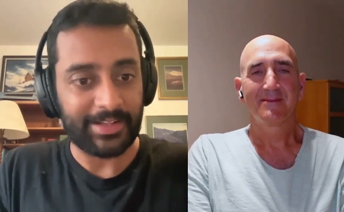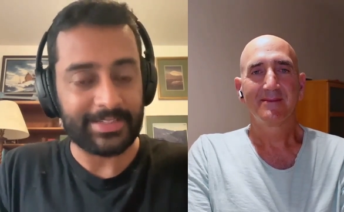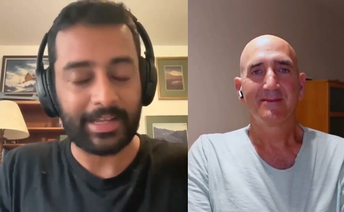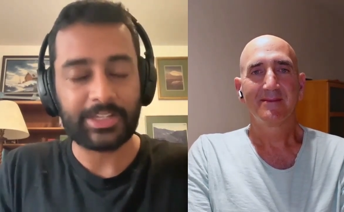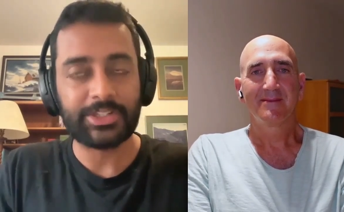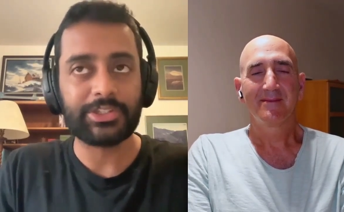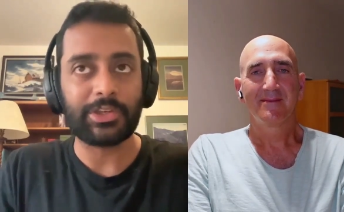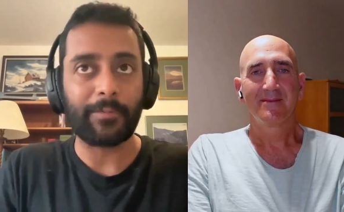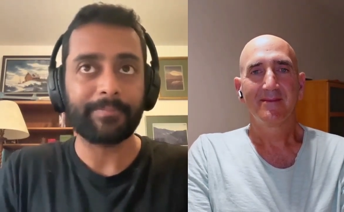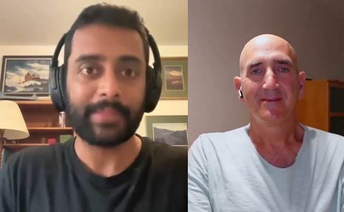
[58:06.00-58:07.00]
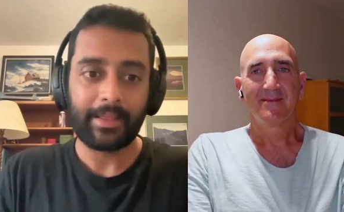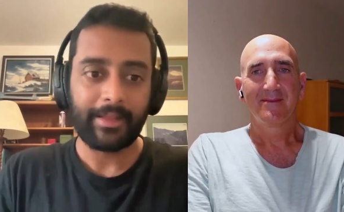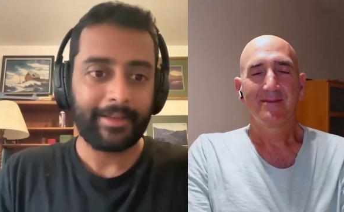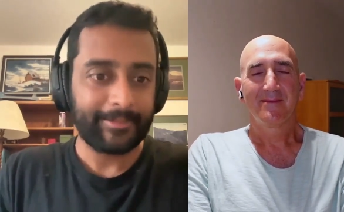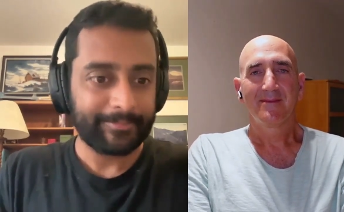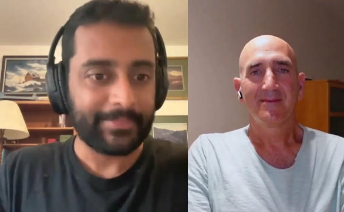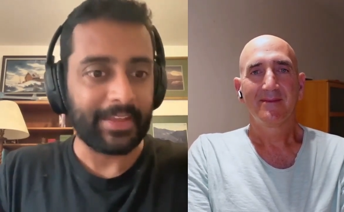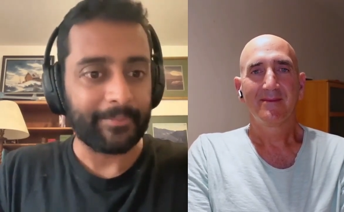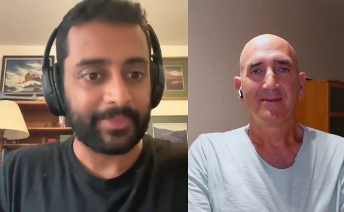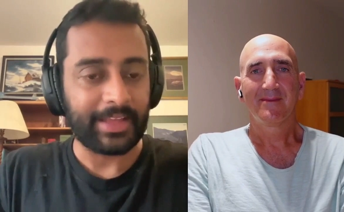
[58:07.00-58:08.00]
Speaker 1: context so
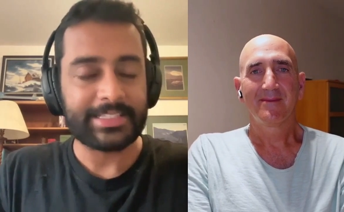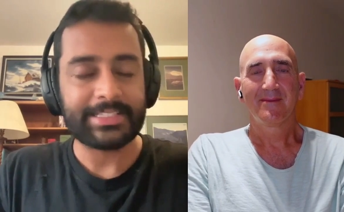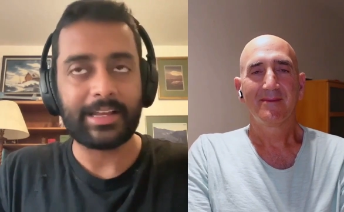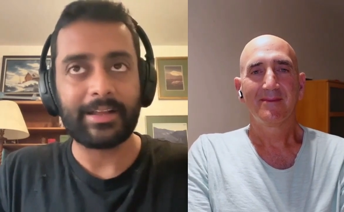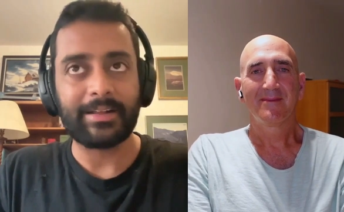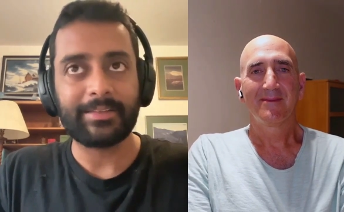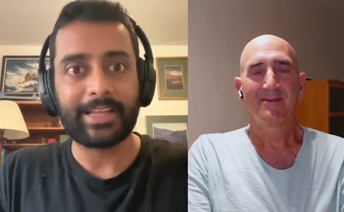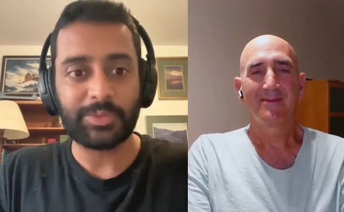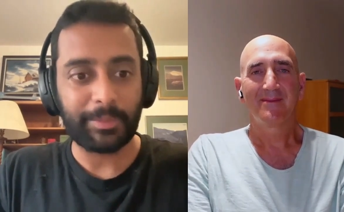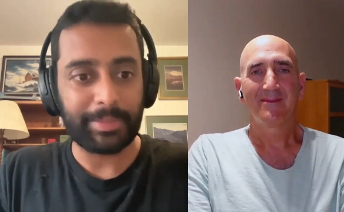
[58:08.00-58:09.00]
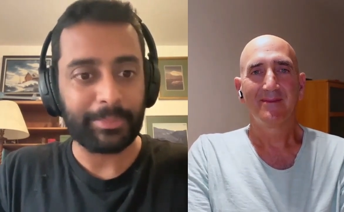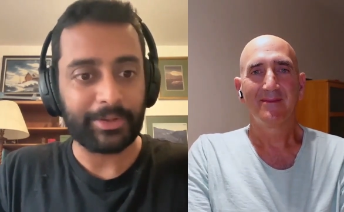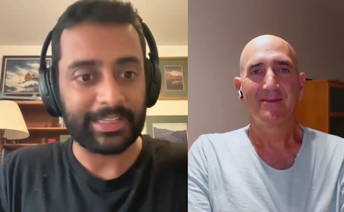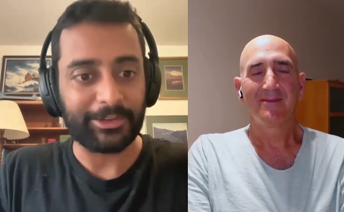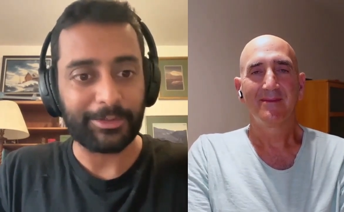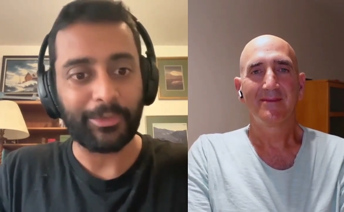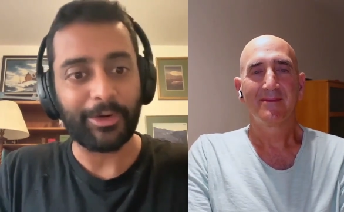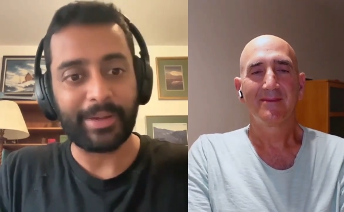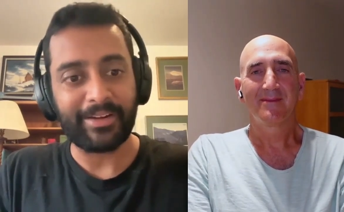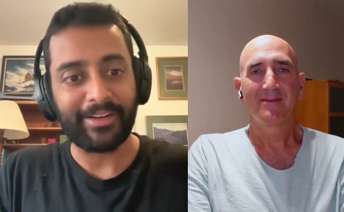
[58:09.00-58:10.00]
yeah that's uh that's where people can learn
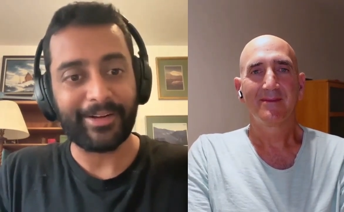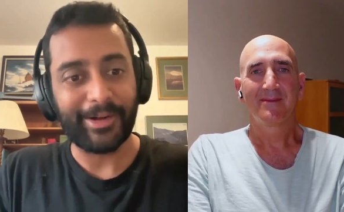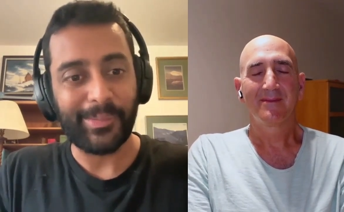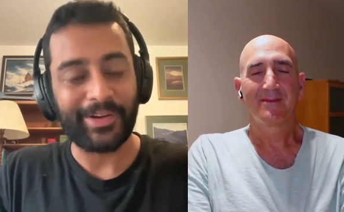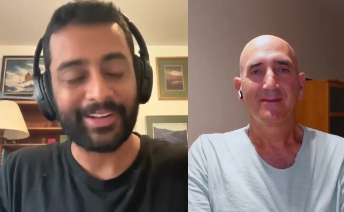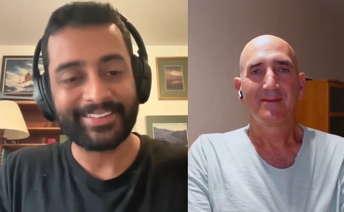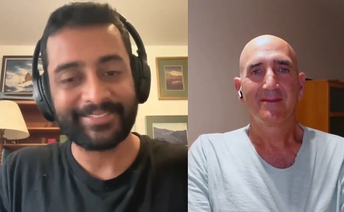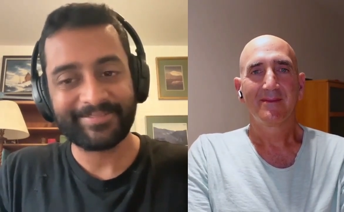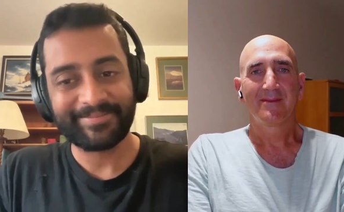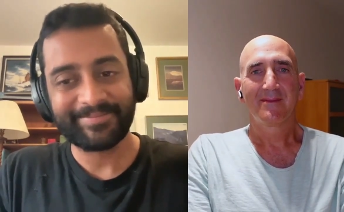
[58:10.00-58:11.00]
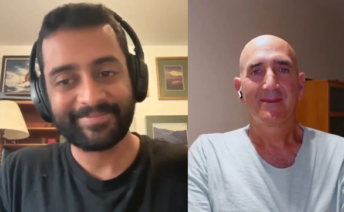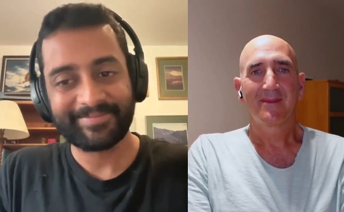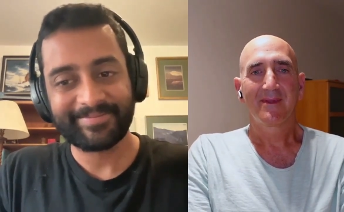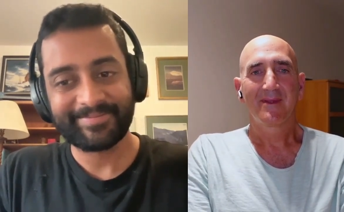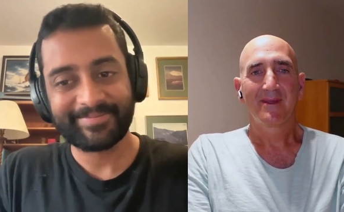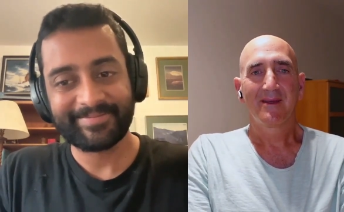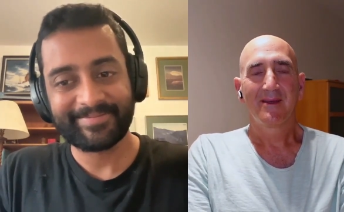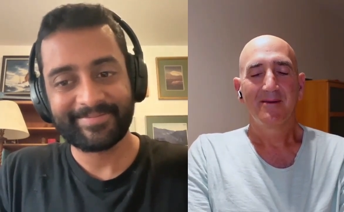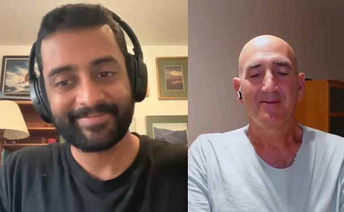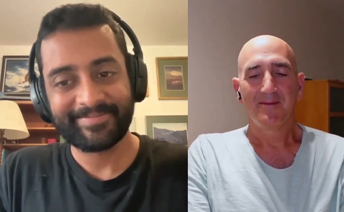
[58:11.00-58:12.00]
more about our, our work
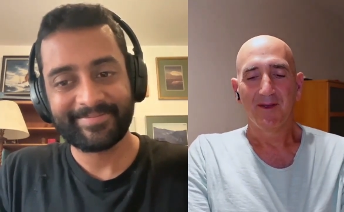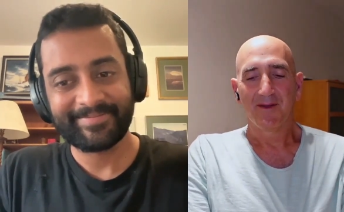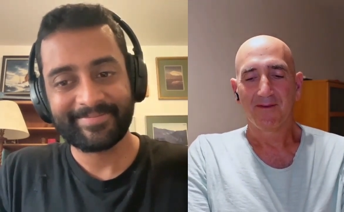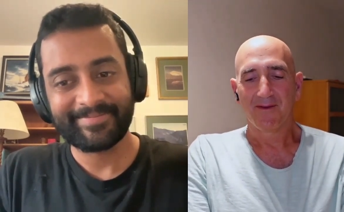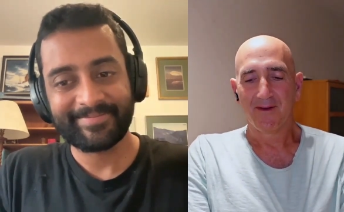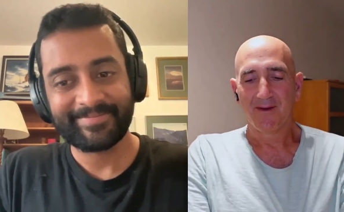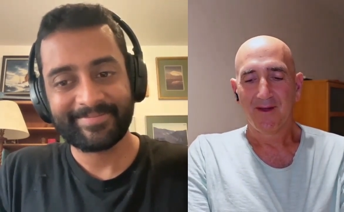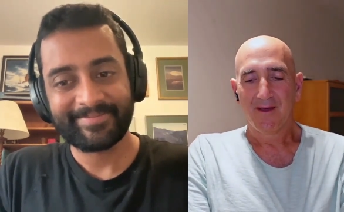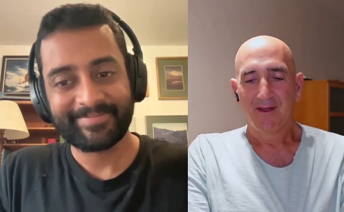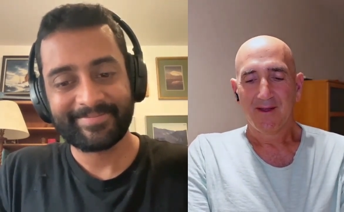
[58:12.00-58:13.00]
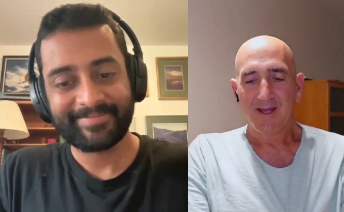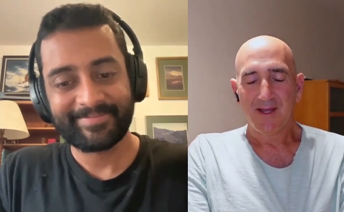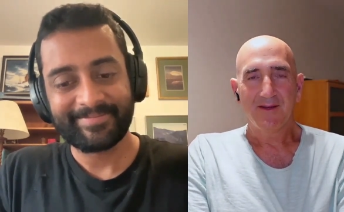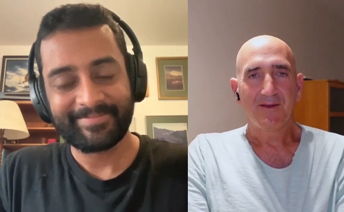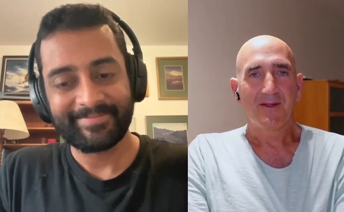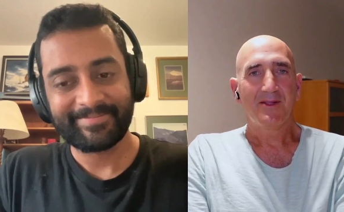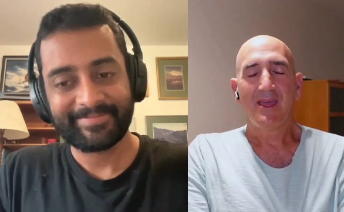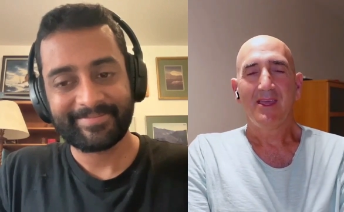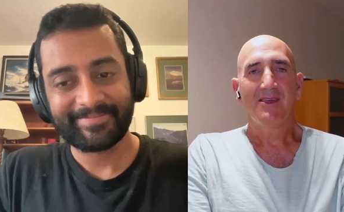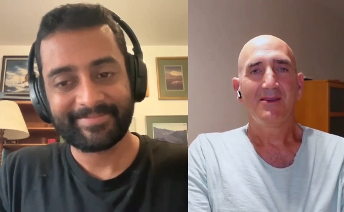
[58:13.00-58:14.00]
Speaker 2: beautiful Teju,
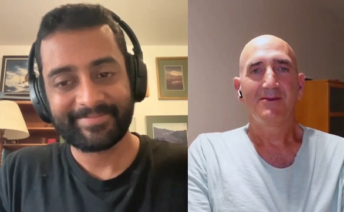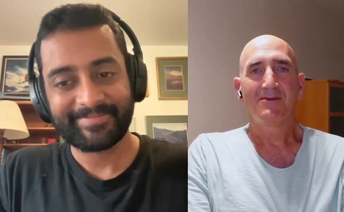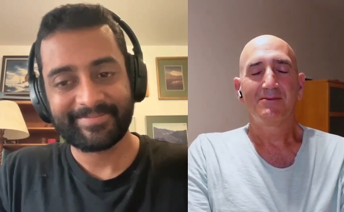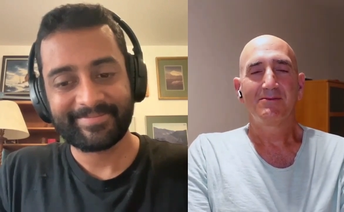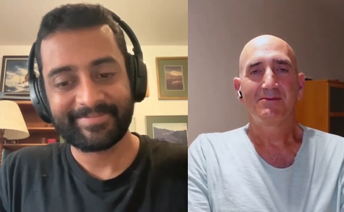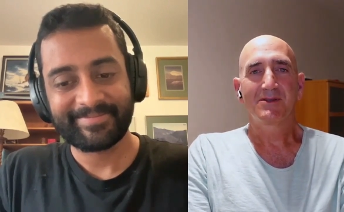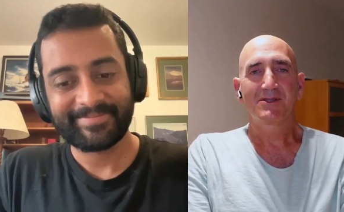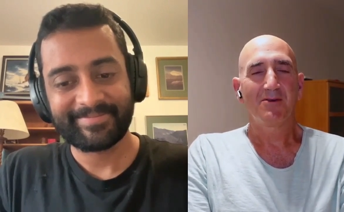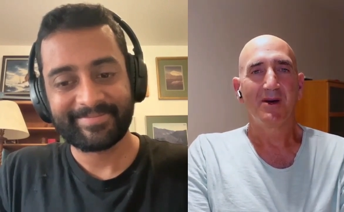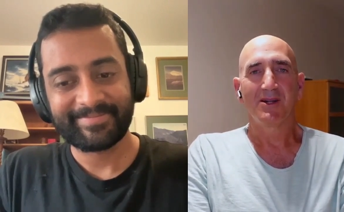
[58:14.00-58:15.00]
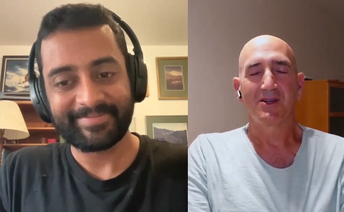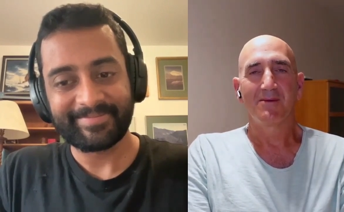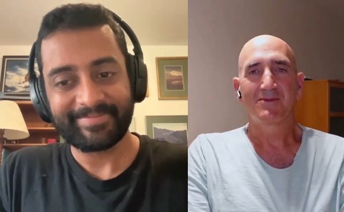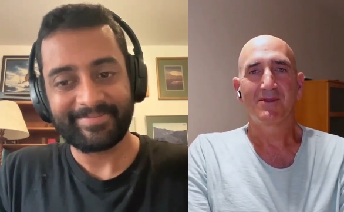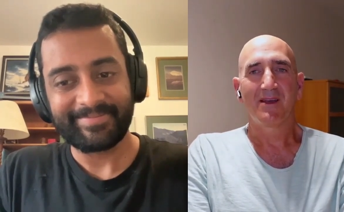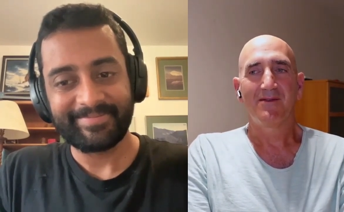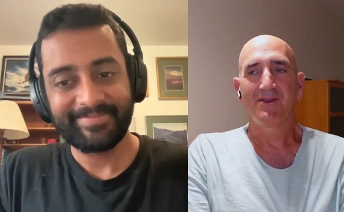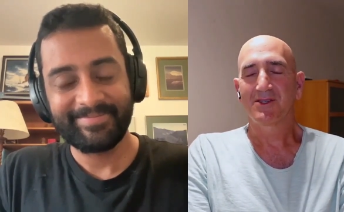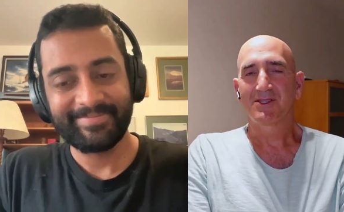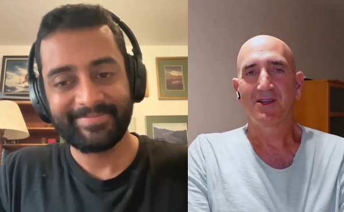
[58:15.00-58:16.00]
thank you so much. I'm, I feel
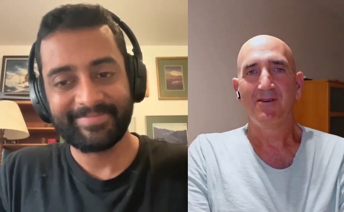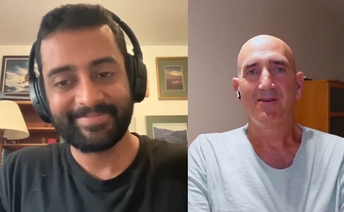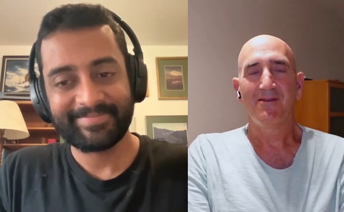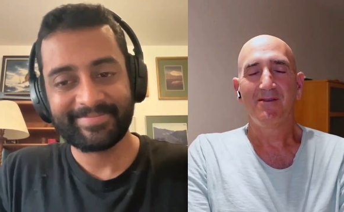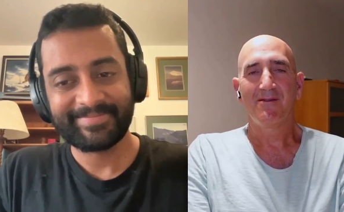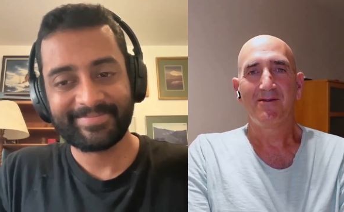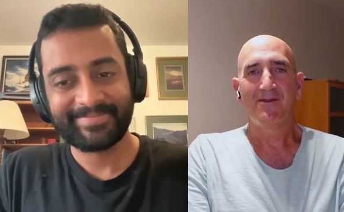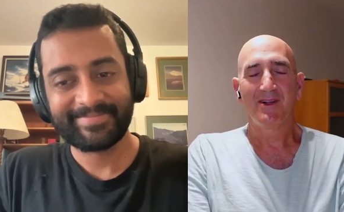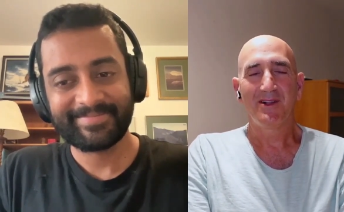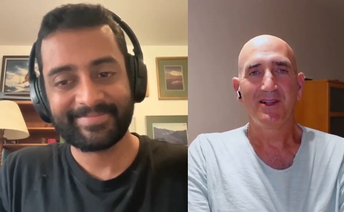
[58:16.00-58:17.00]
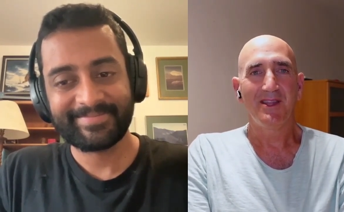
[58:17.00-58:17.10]
so filled and